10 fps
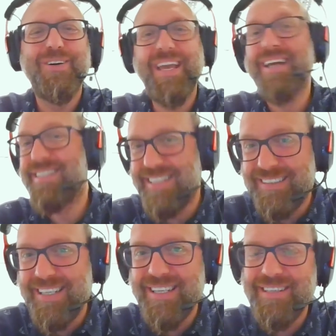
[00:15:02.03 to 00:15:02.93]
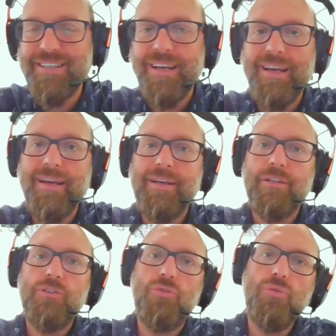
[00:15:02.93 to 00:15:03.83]
as citizens,
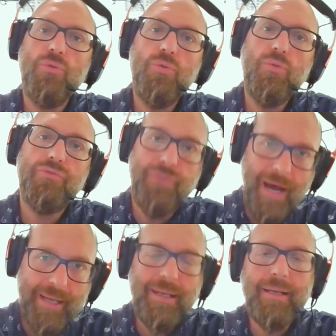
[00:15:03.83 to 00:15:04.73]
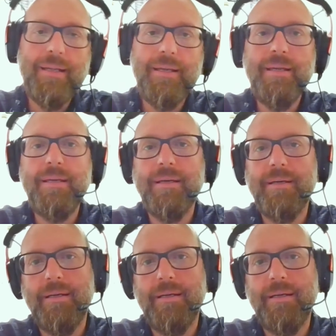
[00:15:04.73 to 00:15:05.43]
to finally